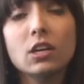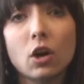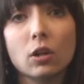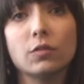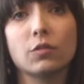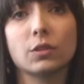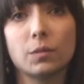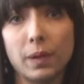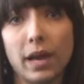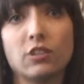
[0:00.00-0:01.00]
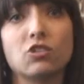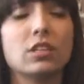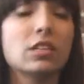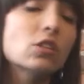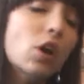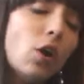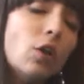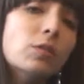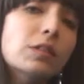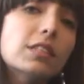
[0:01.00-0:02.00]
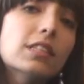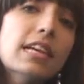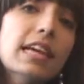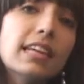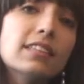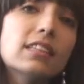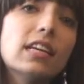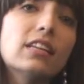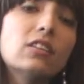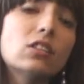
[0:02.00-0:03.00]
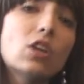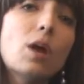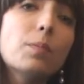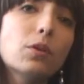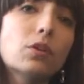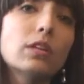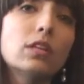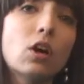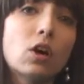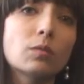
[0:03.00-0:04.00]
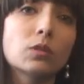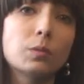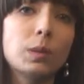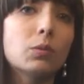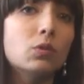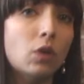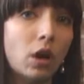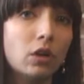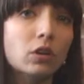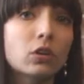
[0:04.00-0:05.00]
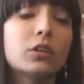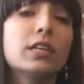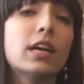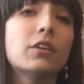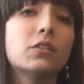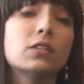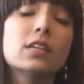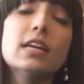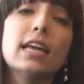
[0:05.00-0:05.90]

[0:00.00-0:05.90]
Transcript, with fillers: calling for compassion and tolerance, and saying stop hurting harmless people who aren't hurting others.